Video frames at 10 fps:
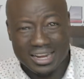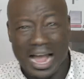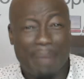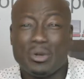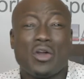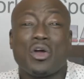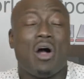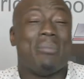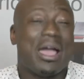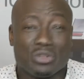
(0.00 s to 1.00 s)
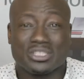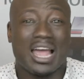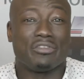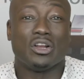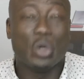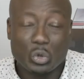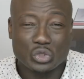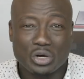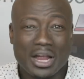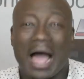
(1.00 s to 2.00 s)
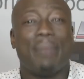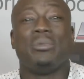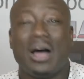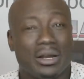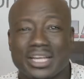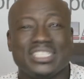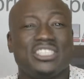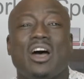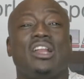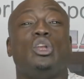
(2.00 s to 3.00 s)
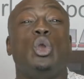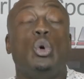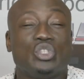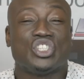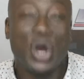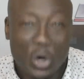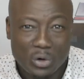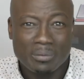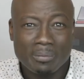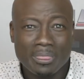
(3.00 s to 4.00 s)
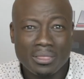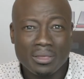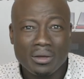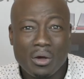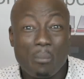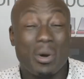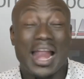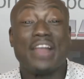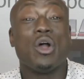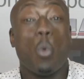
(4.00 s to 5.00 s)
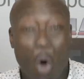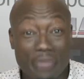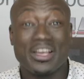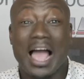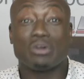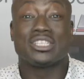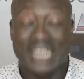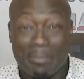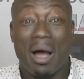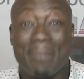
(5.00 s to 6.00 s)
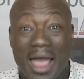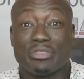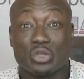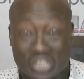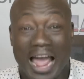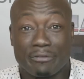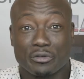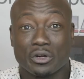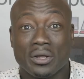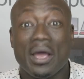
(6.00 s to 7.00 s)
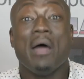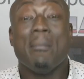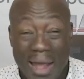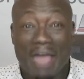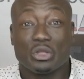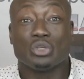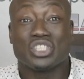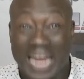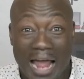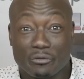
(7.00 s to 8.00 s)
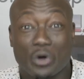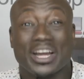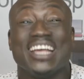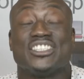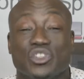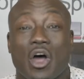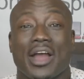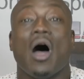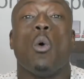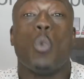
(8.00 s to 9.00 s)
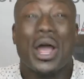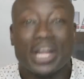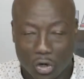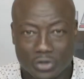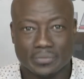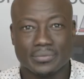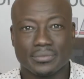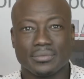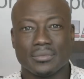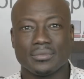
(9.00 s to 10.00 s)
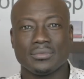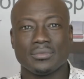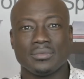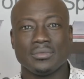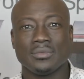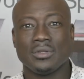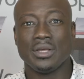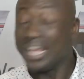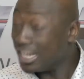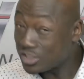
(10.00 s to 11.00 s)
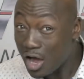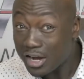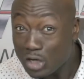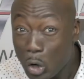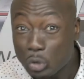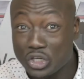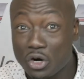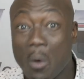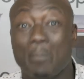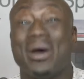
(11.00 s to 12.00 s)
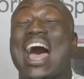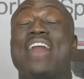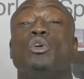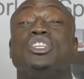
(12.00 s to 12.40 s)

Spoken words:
I'm not going to call Matthew Stafford a loser. I'm not, because he's not a loser. But I know one thing I could say about Matthew Stafford. Matthew Stafford is not a winner. He's not a loser, but I know